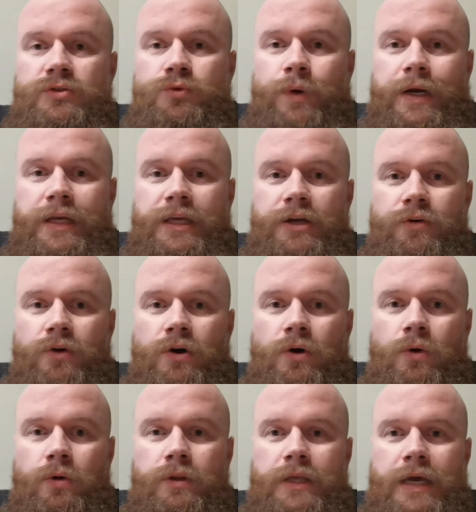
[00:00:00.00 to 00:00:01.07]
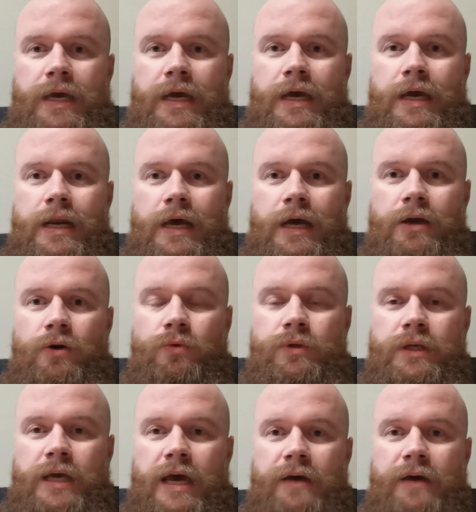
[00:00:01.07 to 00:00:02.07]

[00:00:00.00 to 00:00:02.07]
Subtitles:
20-year-old and I only